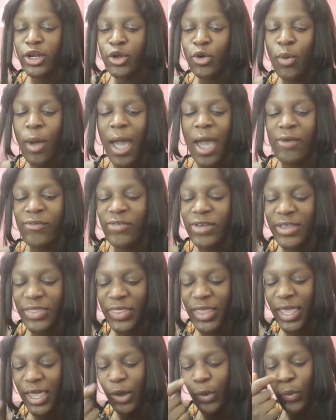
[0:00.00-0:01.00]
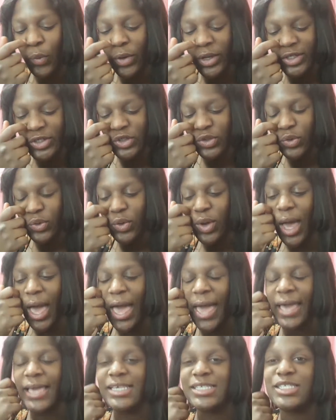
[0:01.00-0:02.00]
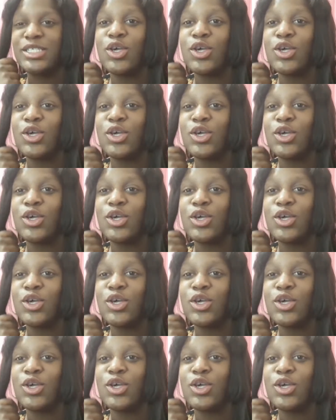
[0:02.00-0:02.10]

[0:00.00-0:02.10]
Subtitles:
do everything with you guys.